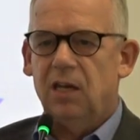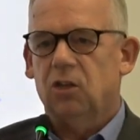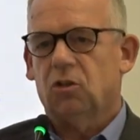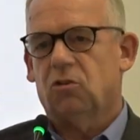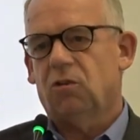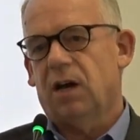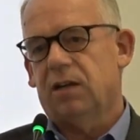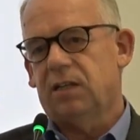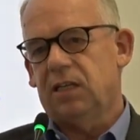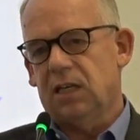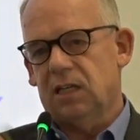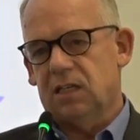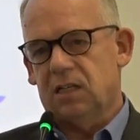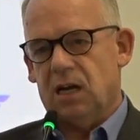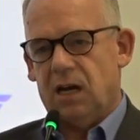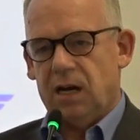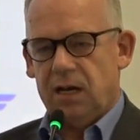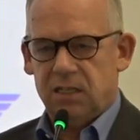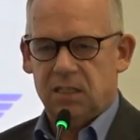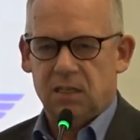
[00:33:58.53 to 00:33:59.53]
throughout the
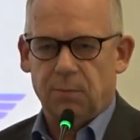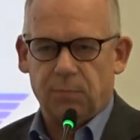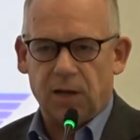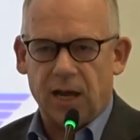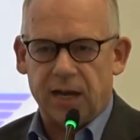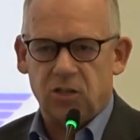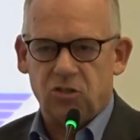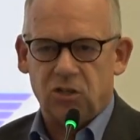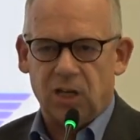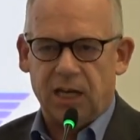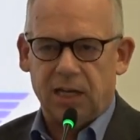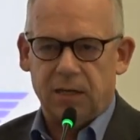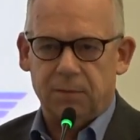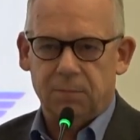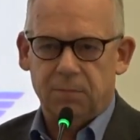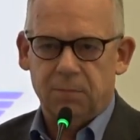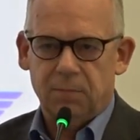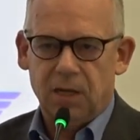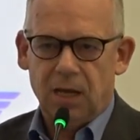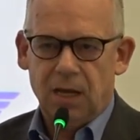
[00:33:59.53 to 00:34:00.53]
entire supply chain.
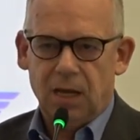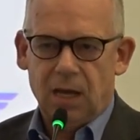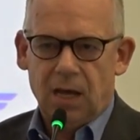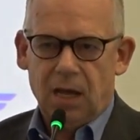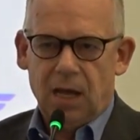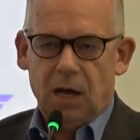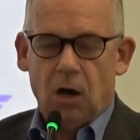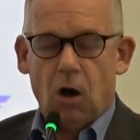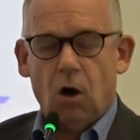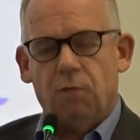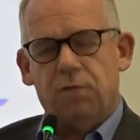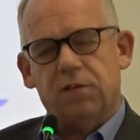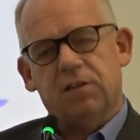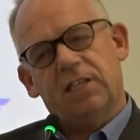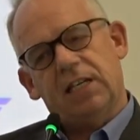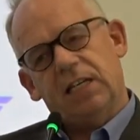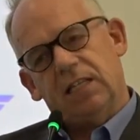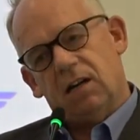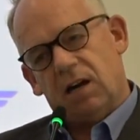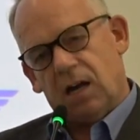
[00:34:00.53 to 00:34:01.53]

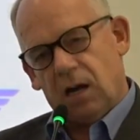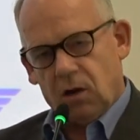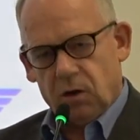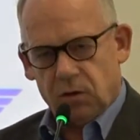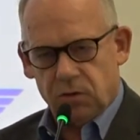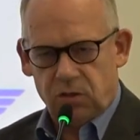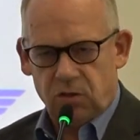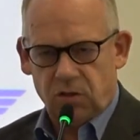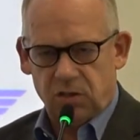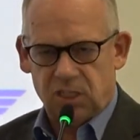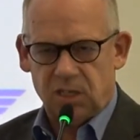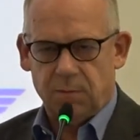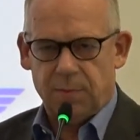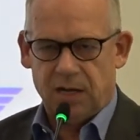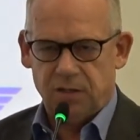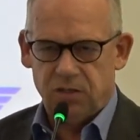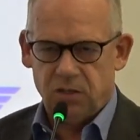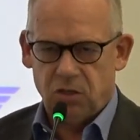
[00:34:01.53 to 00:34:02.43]
Obviously, there are concerns about